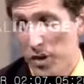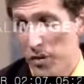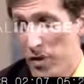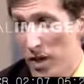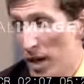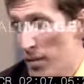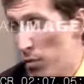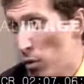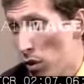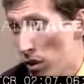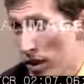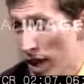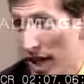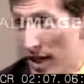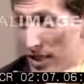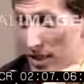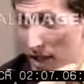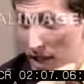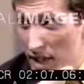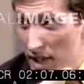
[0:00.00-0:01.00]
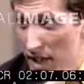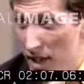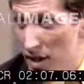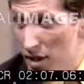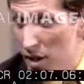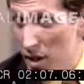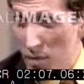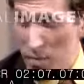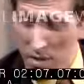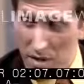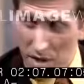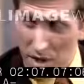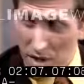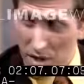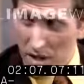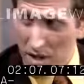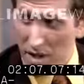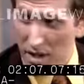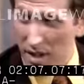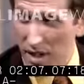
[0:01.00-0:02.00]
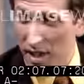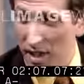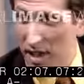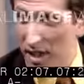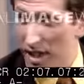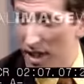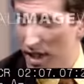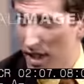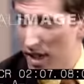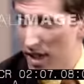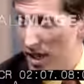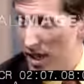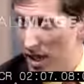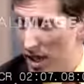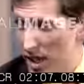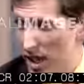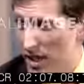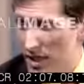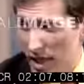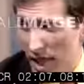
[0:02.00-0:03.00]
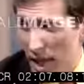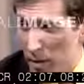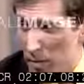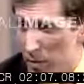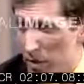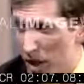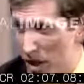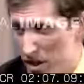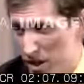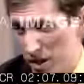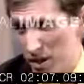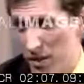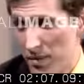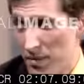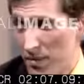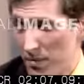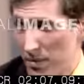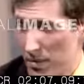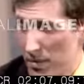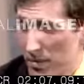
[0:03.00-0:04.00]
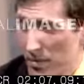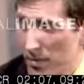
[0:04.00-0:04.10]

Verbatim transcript: But you've been up all night studying the adjourned position, and it's a lot of pressure. You